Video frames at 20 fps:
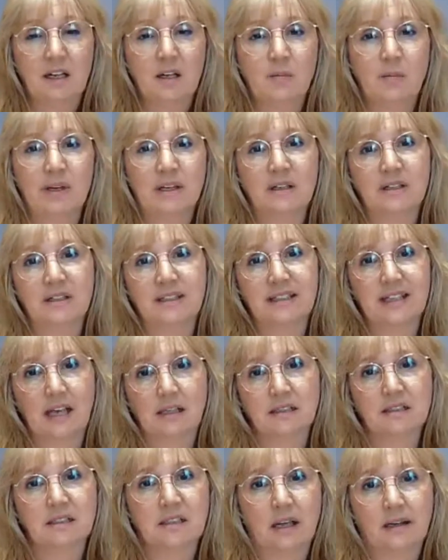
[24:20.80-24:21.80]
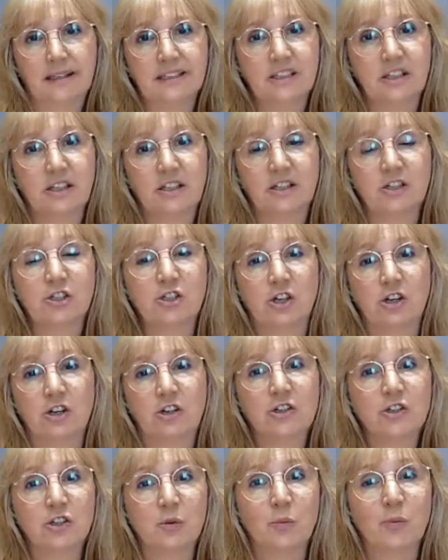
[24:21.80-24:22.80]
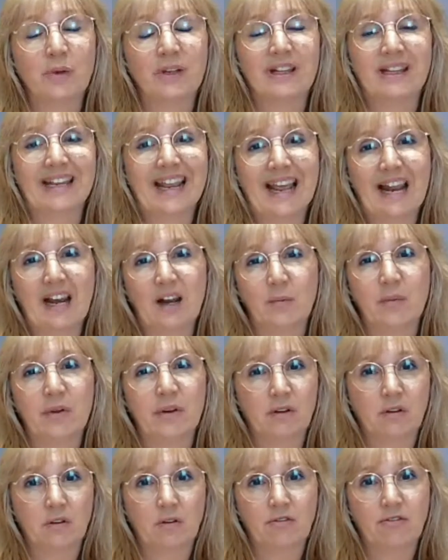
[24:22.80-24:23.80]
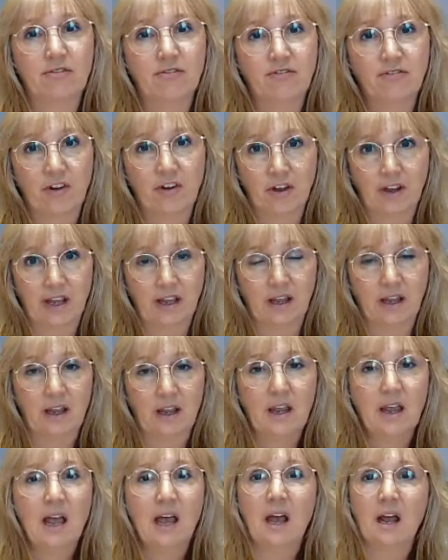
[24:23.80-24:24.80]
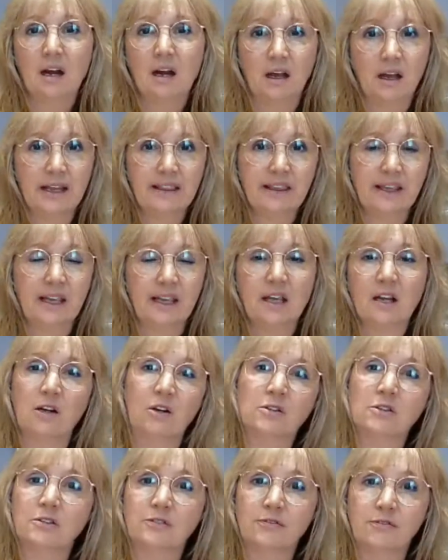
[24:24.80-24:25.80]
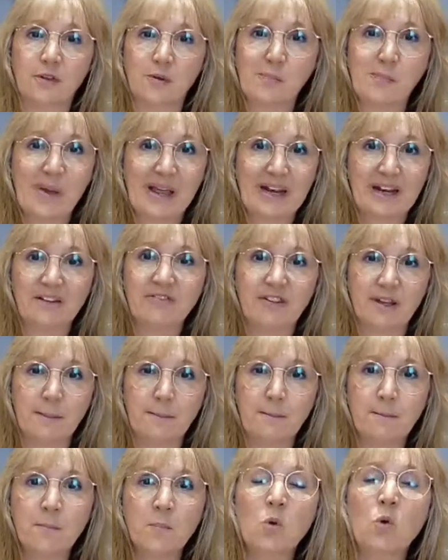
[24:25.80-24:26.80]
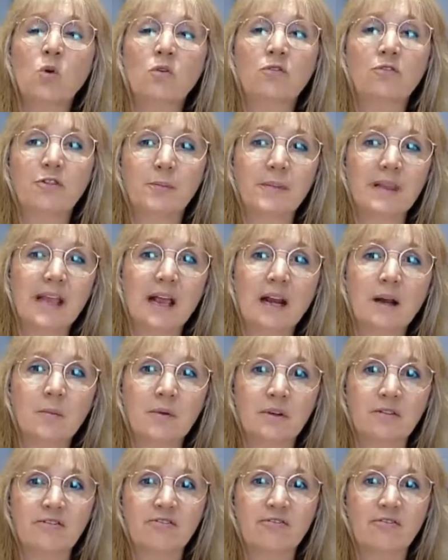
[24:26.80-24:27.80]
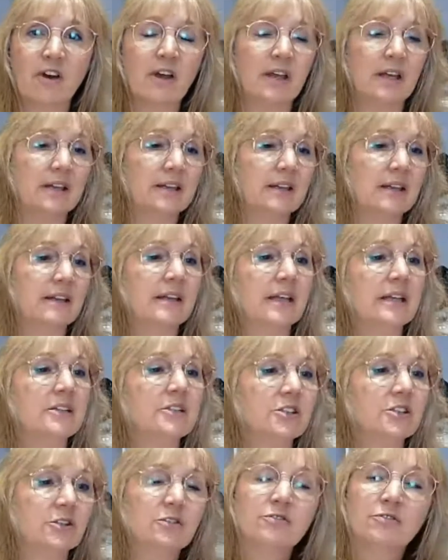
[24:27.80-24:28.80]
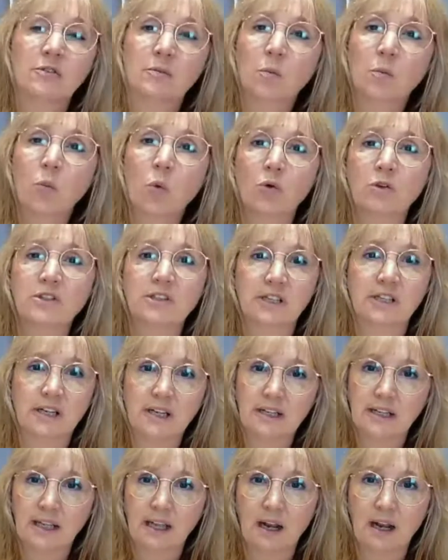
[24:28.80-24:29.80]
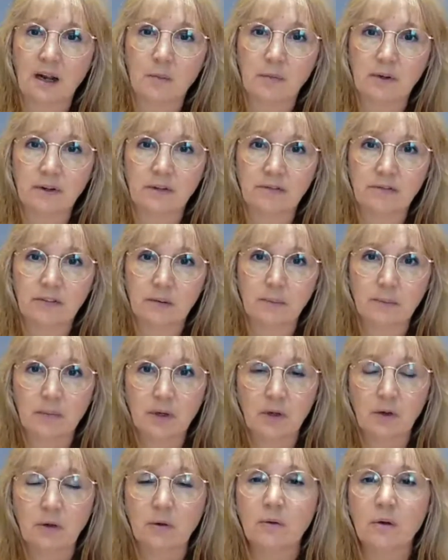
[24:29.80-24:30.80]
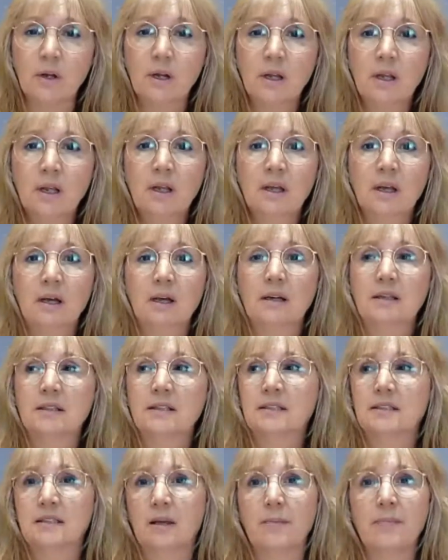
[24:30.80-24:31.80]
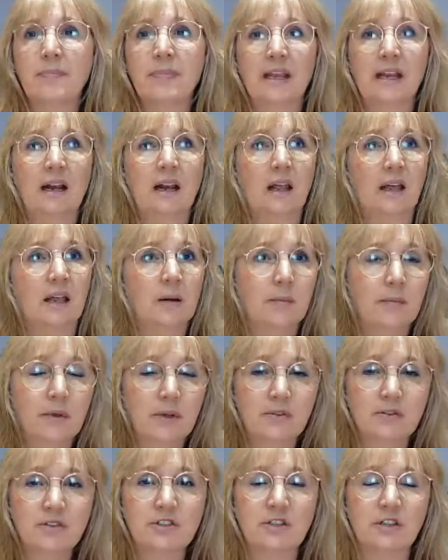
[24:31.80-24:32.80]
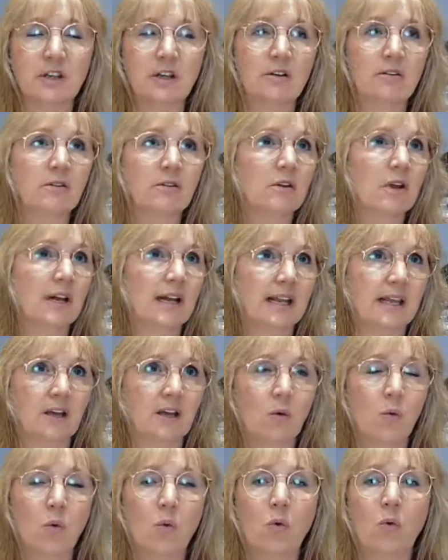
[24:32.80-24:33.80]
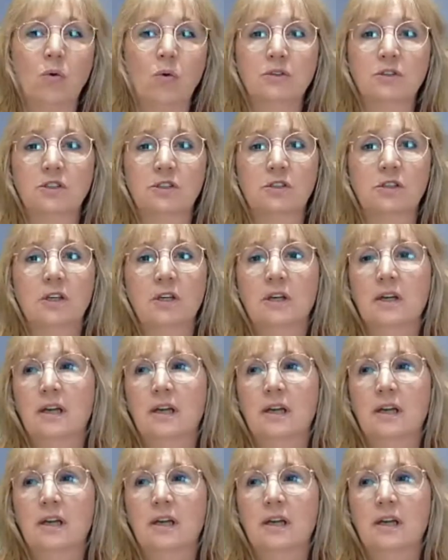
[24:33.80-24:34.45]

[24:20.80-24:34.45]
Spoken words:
because that sun is going to charge them with the element of fire. And I think a lot of them benefit more from the element of fire than they do from water and the element of the moon. Something like moonstone, clear quartz,